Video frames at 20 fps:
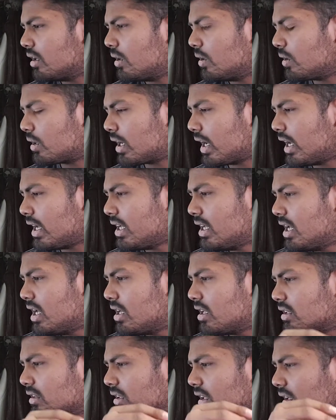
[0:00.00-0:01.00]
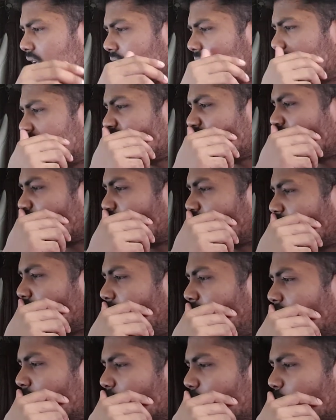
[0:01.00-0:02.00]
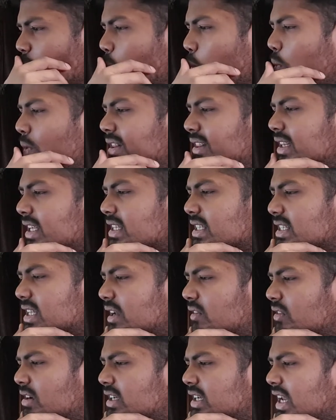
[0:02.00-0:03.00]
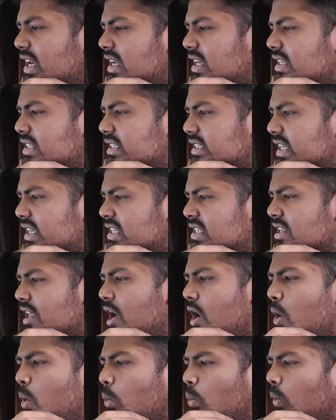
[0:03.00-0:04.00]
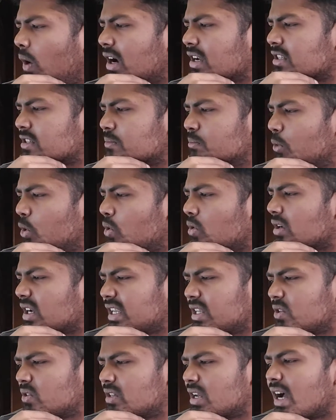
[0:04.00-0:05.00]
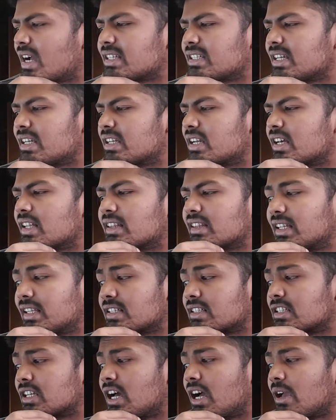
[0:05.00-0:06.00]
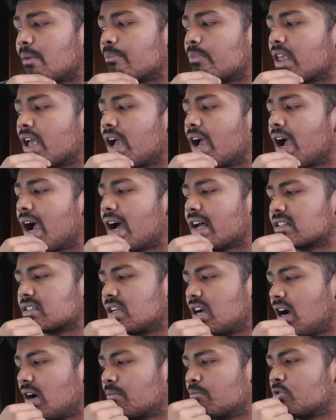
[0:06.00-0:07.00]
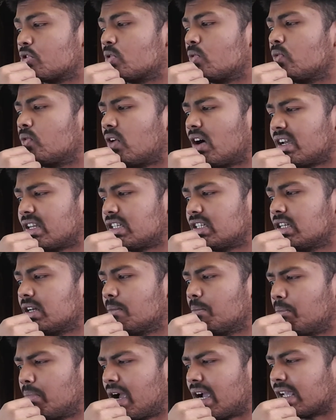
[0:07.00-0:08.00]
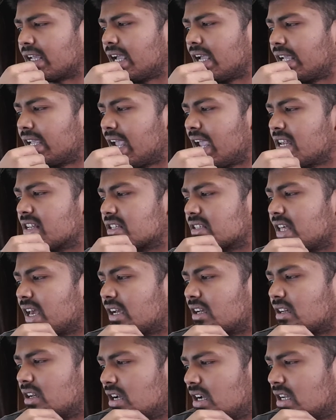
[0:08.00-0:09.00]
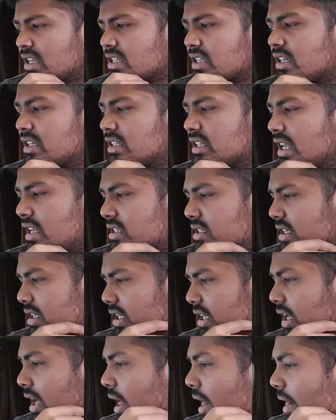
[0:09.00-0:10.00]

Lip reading: Okay, the return of the hero with the seven deadly sins once more reunited, this time has come to fight back against their cursed destiny.